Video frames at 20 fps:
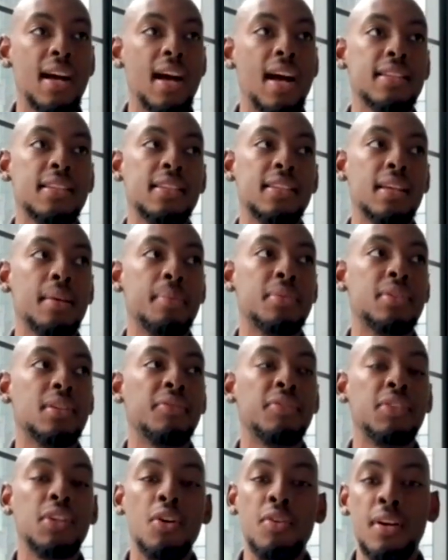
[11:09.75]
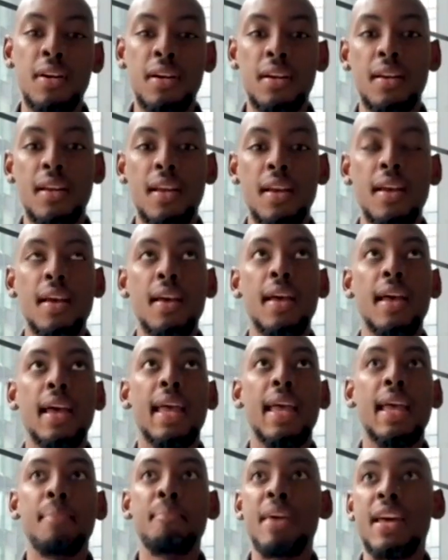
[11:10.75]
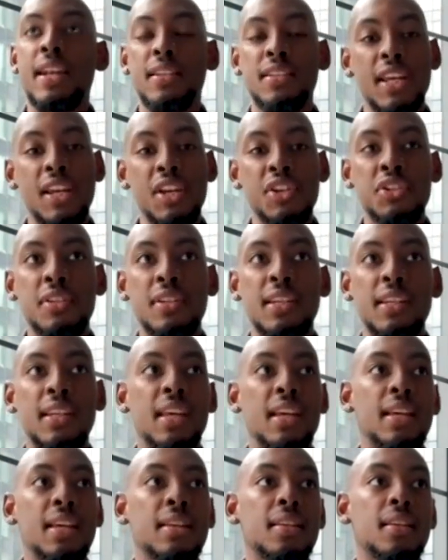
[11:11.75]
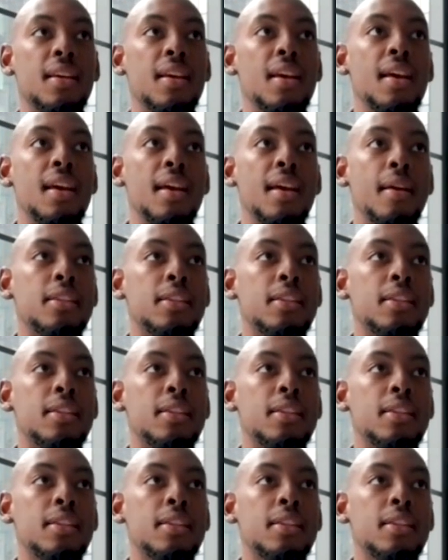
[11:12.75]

these concepts of yoga and meditation. Again,